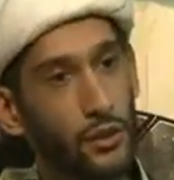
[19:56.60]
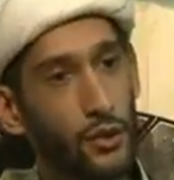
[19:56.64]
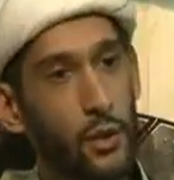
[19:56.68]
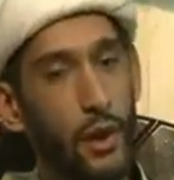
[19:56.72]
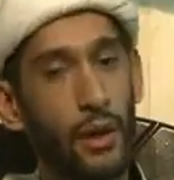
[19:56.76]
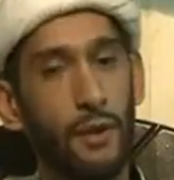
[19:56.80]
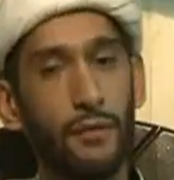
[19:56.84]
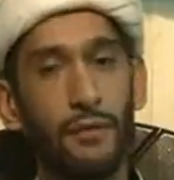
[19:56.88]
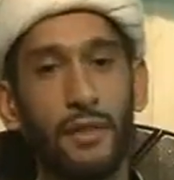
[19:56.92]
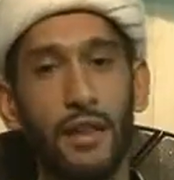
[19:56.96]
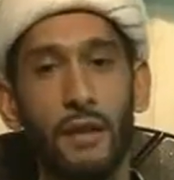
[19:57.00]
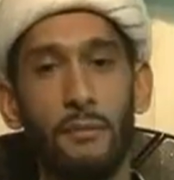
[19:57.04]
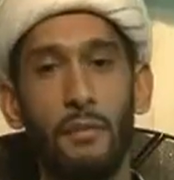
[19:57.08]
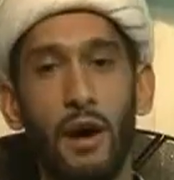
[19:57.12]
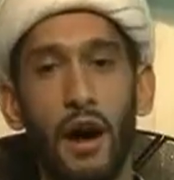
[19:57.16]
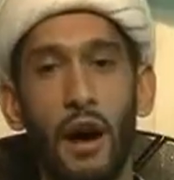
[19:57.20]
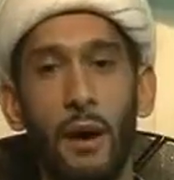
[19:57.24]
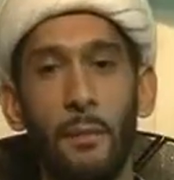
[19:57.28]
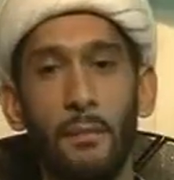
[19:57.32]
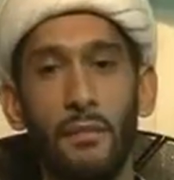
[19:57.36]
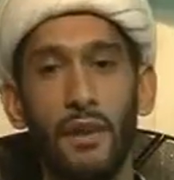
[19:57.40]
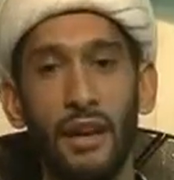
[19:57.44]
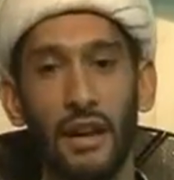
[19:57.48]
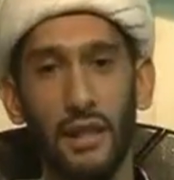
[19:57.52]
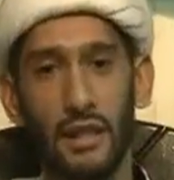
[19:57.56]
12th
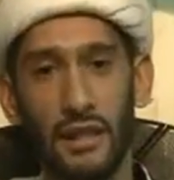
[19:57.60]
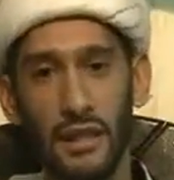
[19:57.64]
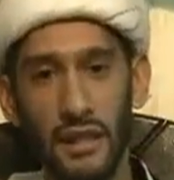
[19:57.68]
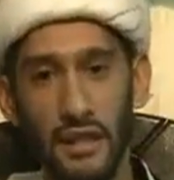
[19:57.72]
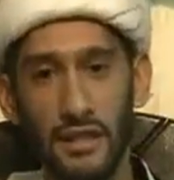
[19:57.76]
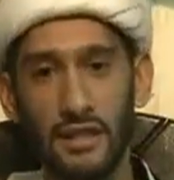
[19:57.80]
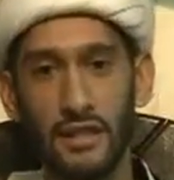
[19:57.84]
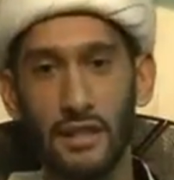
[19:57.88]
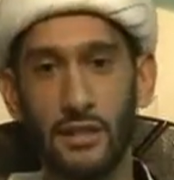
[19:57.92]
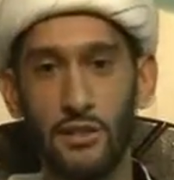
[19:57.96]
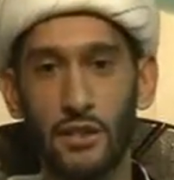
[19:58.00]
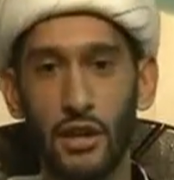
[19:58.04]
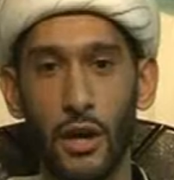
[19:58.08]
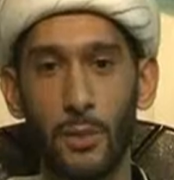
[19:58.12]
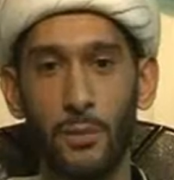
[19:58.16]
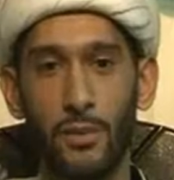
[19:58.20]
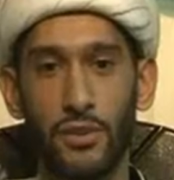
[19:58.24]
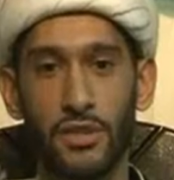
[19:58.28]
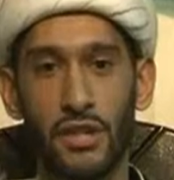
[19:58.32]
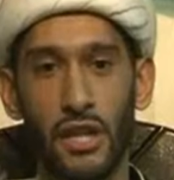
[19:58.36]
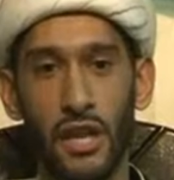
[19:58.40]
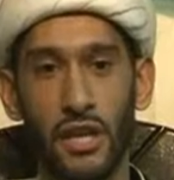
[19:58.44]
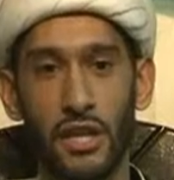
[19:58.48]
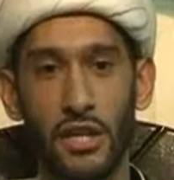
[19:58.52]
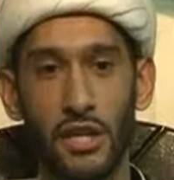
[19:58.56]
Imam in this
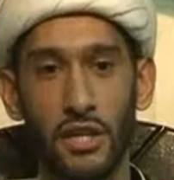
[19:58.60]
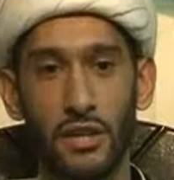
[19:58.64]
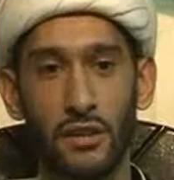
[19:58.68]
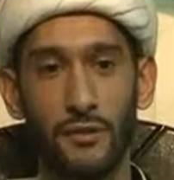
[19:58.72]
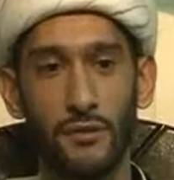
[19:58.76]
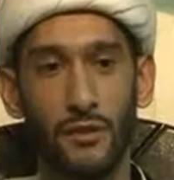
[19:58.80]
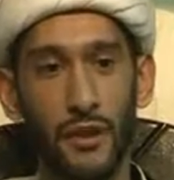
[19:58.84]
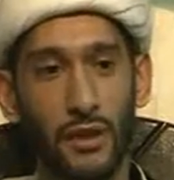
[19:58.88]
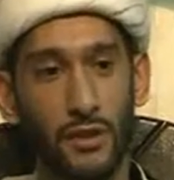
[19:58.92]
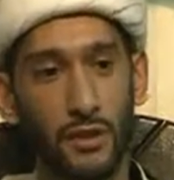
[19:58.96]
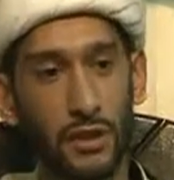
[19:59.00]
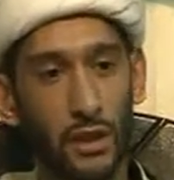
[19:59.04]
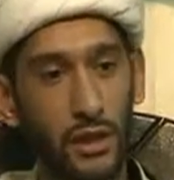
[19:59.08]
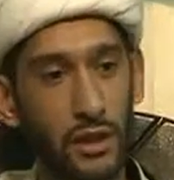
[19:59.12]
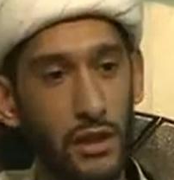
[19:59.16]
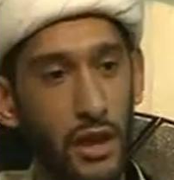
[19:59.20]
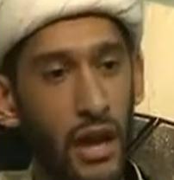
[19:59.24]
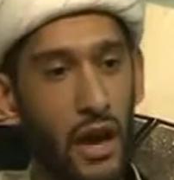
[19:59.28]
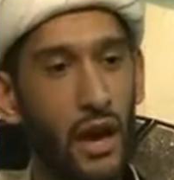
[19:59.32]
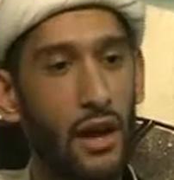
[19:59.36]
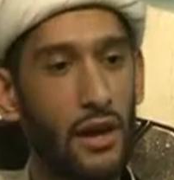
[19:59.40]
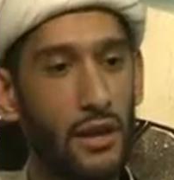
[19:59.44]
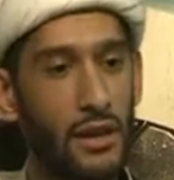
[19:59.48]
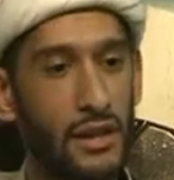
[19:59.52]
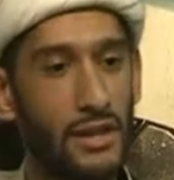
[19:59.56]
interpretation.
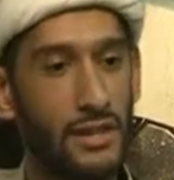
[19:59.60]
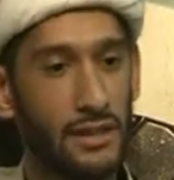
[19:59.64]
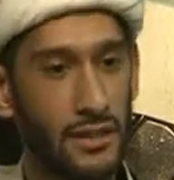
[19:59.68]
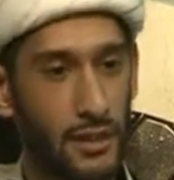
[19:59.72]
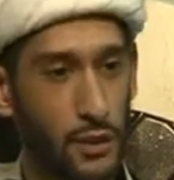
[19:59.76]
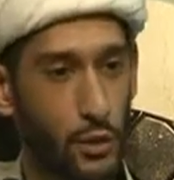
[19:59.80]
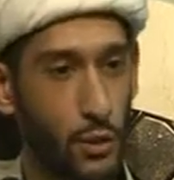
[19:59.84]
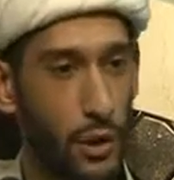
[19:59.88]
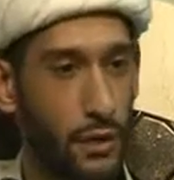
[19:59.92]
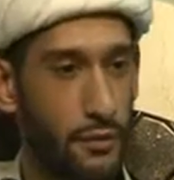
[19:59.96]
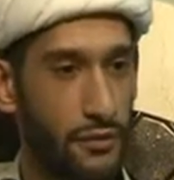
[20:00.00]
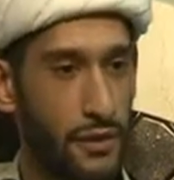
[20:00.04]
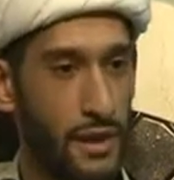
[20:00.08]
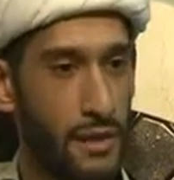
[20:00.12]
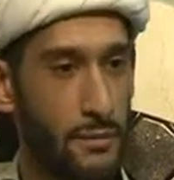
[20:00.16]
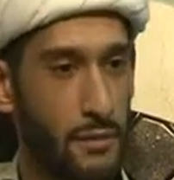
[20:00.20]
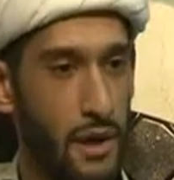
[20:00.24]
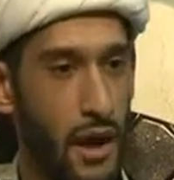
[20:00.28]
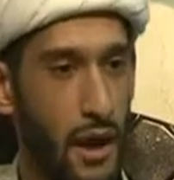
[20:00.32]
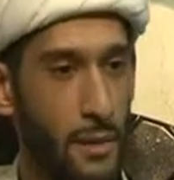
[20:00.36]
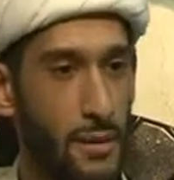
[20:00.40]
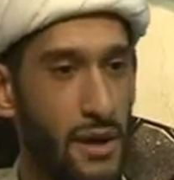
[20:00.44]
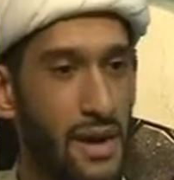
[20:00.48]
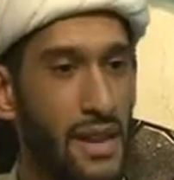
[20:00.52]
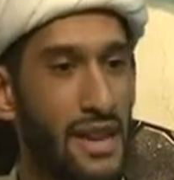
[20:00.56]
Fadlullah is the 12th
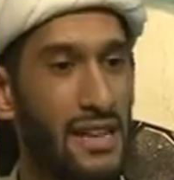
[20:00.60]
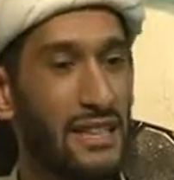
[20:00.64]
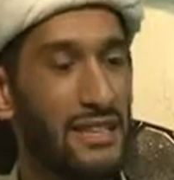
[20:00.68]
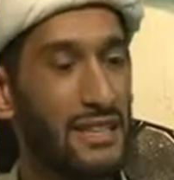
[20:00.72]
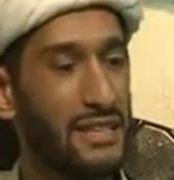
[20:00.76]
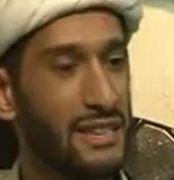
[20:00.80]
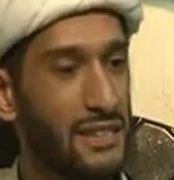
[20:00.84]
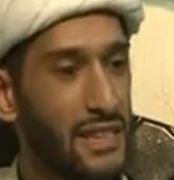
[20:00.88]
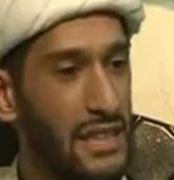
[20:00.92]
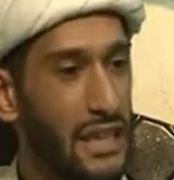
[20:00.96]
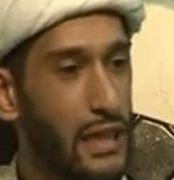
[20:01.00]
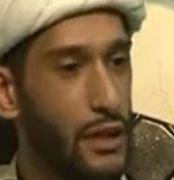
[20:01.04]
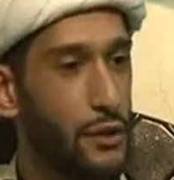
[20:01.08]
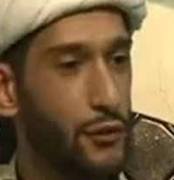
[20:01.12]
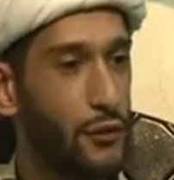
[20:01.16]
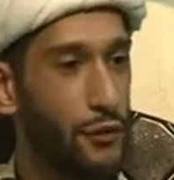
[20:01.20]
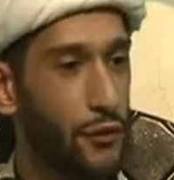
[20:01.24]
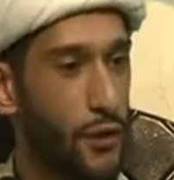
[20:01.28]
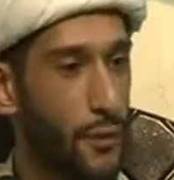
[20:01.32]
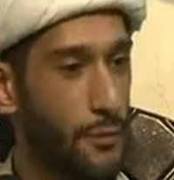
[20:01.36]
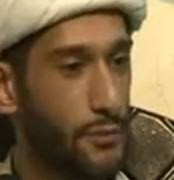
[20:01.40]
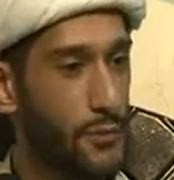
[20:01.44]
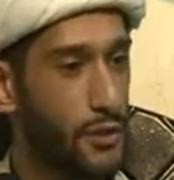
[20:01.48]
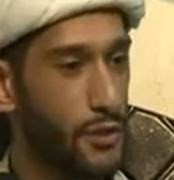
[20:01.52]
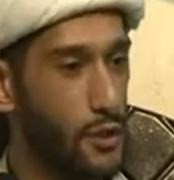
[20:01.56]
Imam. Seek
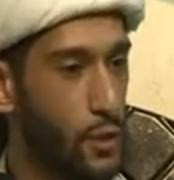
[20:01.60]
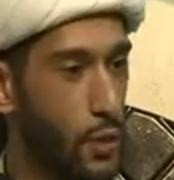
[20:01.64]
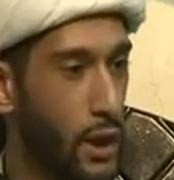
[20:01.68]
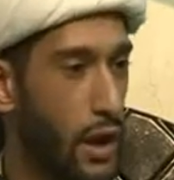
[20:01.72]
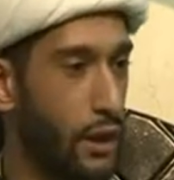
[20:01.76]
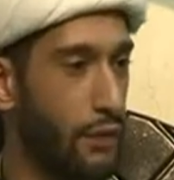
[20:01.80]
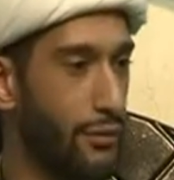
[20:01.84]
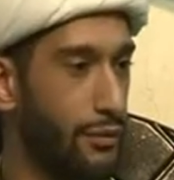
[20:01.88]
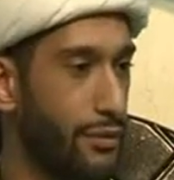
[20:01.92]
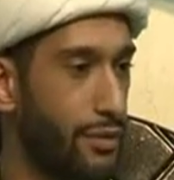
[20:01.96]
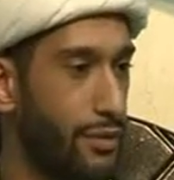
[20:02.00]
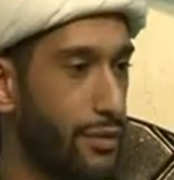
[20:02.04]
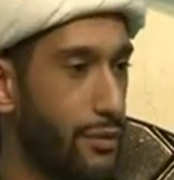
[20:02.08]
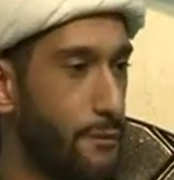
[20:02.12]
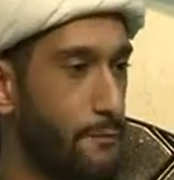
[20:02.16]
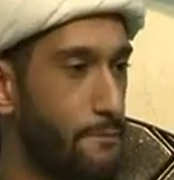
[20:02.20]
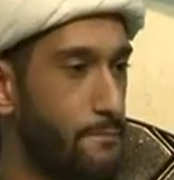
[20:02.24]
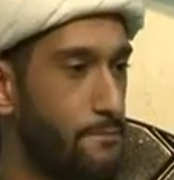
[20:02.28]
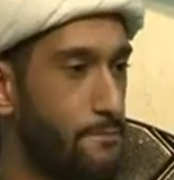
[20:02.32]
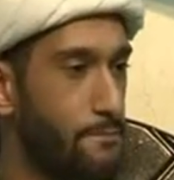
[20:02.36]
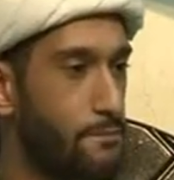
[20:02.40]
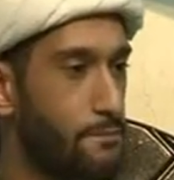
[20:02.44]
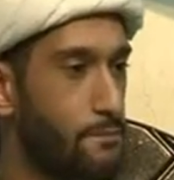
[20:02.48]
from the 12th.